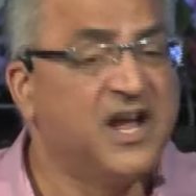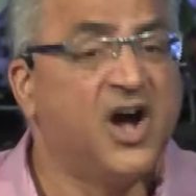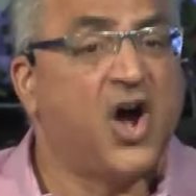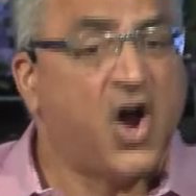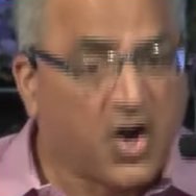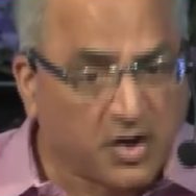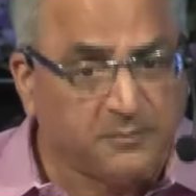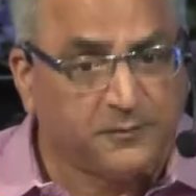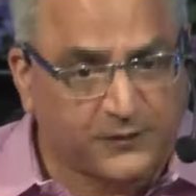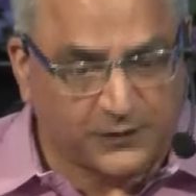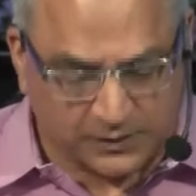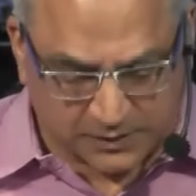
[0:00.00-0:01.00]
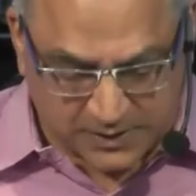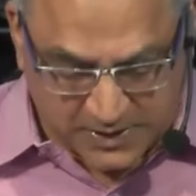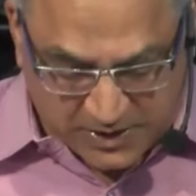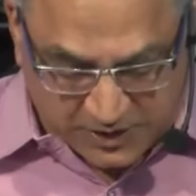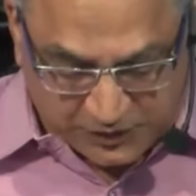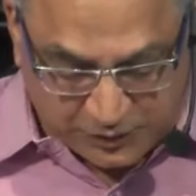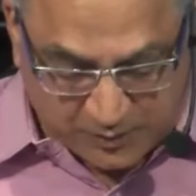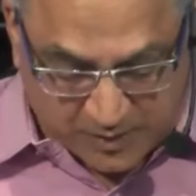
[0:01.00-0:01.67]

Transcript: harmful to